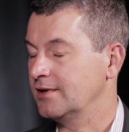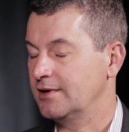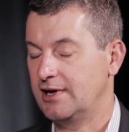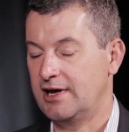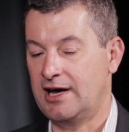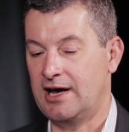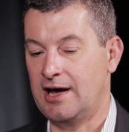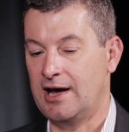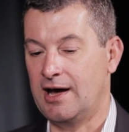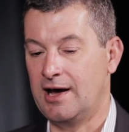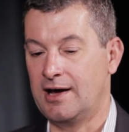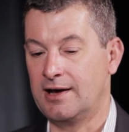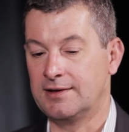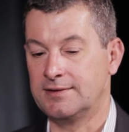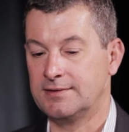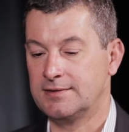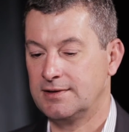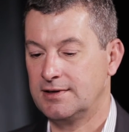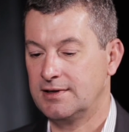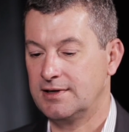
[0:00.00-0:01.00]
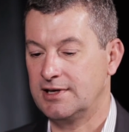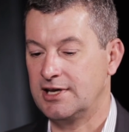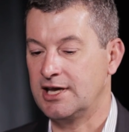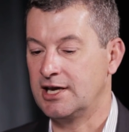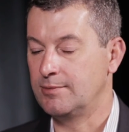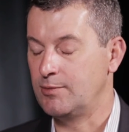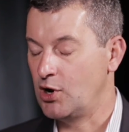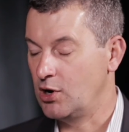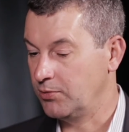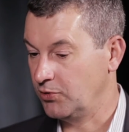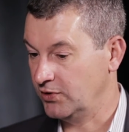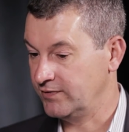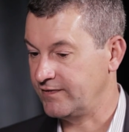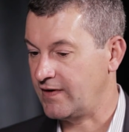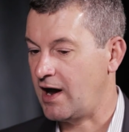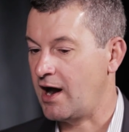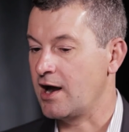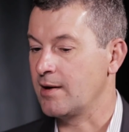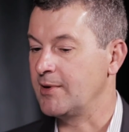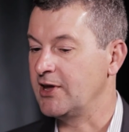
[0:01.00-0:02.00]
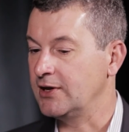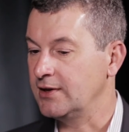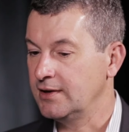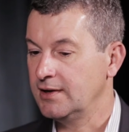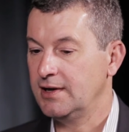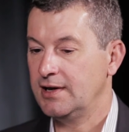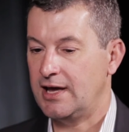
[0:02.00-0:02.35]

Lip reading: in a mobile environment,